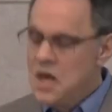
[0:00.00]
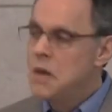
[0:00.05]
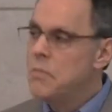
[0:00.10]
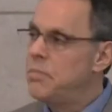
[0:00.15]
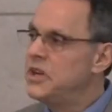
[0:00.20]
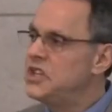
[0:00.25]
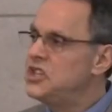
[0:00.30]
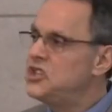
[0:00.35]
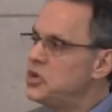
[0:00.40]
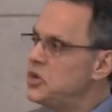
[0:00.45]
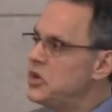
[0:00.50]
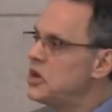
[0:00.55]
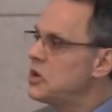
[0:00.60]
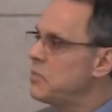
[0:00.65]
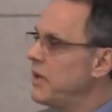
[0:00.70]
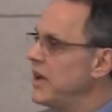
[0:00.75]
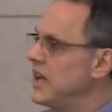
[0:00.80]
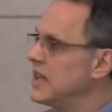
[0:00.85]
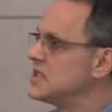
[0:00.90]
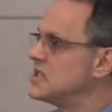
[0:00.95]
But do your
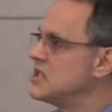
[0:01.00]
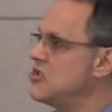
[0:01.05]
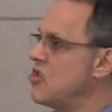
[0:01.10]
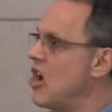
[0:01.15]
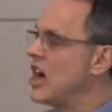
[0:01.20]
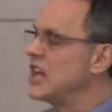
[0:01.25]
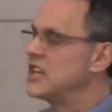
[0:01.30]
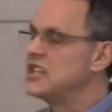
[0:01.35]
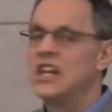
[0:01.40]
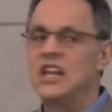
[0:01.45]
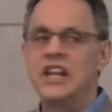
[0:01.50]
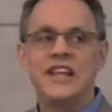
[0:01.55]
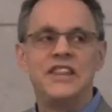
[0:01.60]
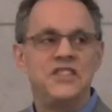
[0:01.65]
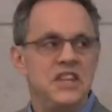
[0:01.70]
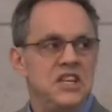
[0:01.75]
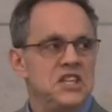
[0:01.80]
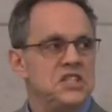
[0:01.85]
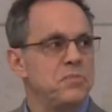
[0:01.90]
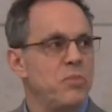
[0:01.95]
best not to
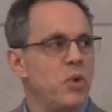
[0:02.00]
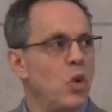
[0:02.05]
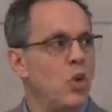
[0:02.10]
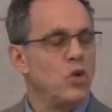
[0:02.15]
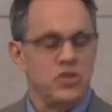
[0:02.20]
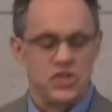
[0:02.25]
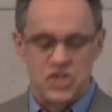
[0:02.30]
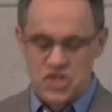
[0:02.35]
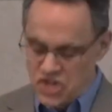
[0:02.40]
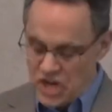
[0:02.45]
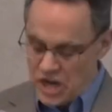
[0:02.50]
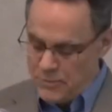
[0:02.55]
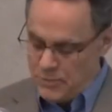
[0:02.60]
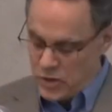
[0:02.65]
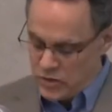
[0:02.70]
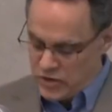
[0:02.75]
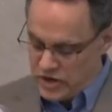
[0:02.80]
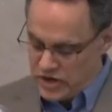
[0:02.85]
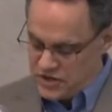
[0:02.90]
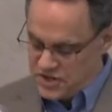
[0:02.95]
let these polls shape
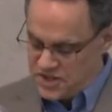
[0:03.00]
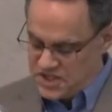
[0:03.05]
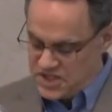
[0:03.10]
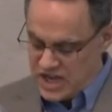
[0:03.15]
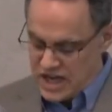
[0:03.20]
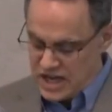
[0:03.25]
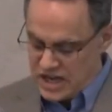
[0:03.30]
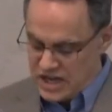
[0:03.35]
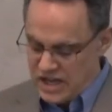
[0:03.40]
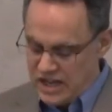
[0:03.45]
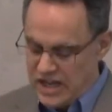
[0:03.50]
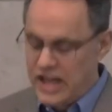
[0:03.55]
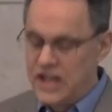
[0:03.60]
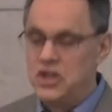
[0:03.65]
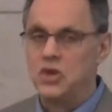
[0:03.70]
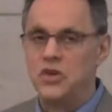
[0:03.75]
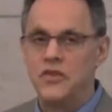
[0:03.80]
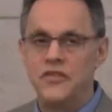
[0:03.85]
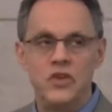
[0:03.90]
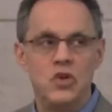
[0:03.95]
your understanding
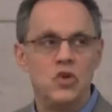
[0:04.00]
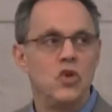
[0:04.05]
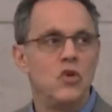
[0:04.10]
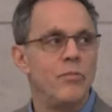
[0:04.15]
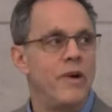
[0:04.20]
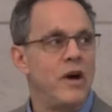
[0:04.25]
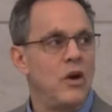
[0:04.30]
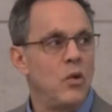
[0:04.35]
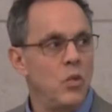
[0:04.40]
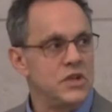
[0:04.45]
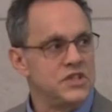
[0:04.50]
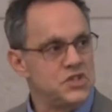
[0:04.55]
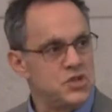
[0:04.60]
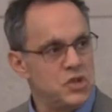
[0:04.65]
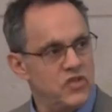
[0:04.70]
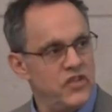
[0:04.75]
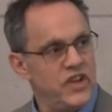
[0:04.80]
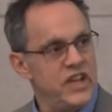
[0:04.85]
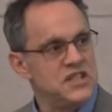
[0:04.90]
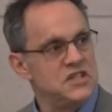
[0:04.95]
and your view about what
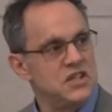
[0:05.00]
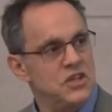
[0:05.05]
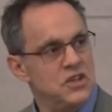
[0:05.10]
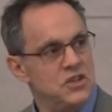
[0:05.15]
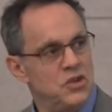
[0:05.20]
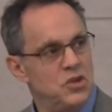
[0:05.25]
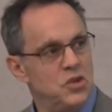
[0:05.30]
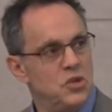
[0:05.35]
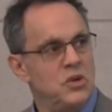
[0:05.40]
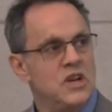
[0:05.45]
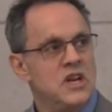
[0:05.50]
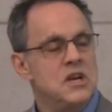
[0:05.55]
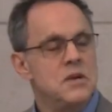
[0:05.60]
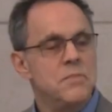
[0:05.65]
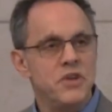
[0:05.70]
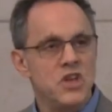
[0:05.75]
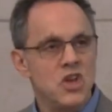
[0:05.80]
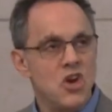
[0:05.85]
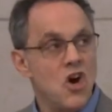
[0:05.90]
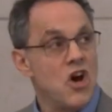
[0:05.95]
surveys can do
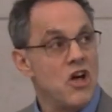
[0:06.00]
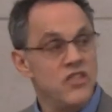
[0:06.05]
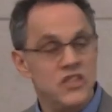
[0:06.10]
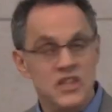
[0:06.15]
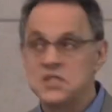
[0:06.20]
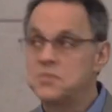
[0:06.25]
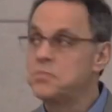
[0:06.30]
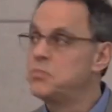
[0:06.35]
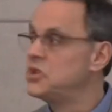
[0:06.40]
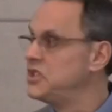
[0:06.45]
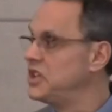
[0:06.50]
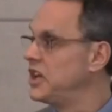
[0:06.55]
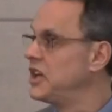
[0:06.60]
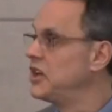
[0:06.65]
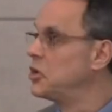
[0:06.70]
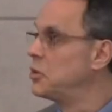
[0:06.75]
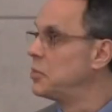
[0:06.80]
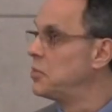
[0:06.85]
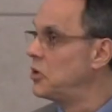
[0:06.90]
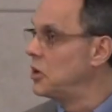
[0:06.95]
beyond this
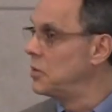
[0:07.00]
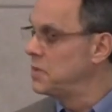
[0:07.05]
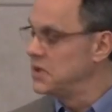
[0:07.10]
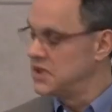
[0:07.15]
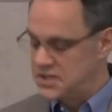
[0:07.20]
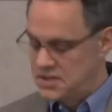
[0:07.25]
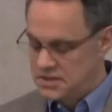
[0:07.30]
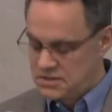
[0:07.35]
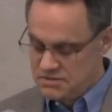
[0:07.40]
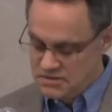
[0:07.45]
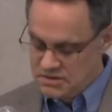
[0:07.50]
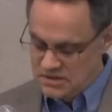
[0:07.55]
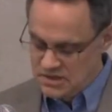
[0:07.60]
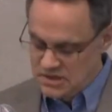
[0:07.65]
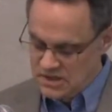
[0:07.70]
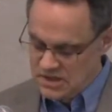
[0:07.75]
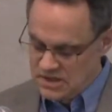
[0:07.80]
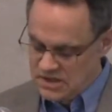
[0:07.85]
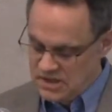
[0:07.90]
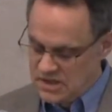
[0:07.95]
particular purpose.
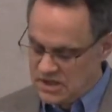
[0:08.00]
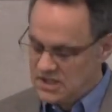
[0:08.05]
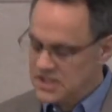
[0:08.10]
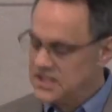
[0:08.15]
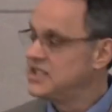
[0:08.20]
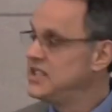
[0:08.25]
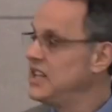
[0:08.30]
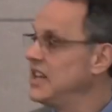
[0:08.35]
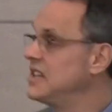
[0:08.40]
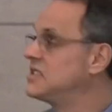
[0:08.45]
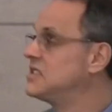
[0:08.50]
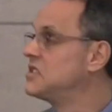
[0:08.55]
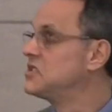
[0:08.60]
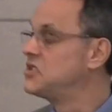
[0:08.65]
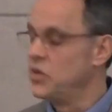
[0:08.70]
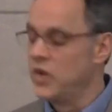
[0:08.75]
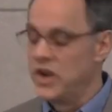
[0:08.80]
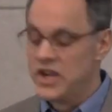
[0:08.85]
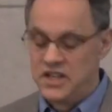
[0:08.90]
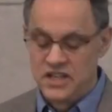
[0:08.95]
This takes us
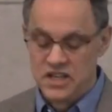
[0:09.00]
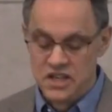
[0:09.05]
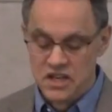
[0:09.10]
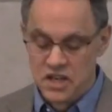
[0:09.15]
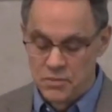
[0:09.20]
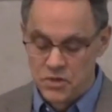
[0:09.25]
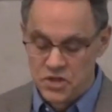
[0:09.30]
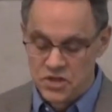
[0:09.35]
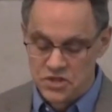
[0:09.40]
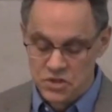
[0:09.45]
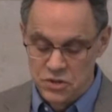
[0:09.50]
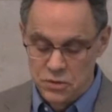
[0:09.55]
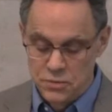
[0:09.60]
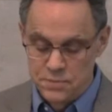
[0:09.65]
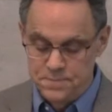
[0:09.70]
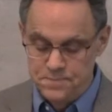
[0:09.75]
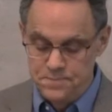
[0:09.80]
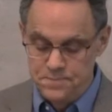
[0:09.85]
to idea number 2.